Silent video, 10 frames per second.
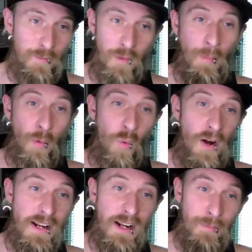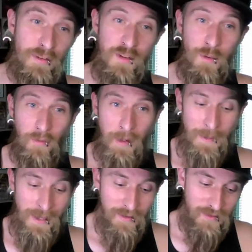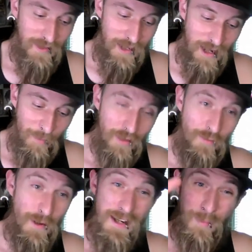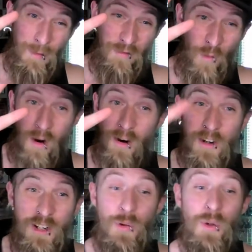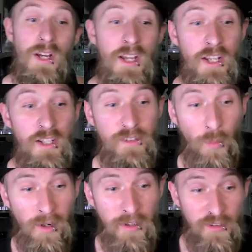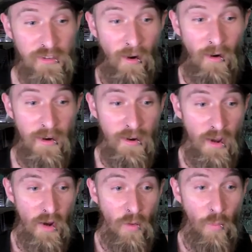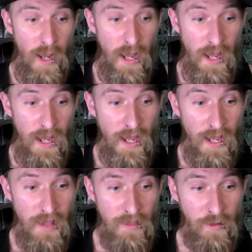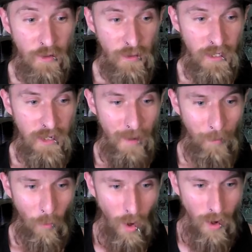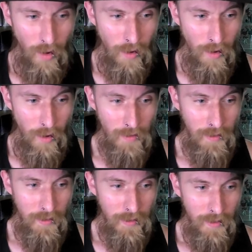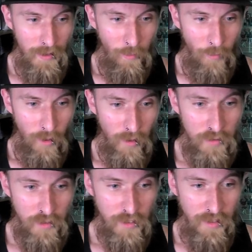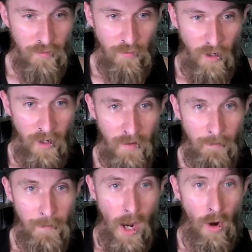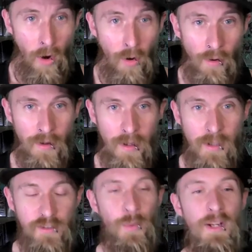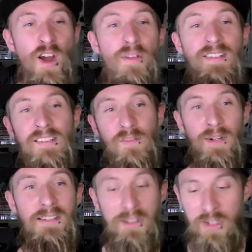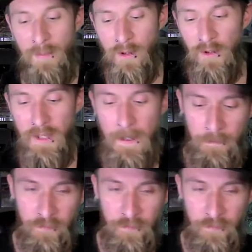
number one and number two are repeats, and number three and number four are new. So we're going to start with cookie number one, which is right meow. So we know this is a Reese chip cookie.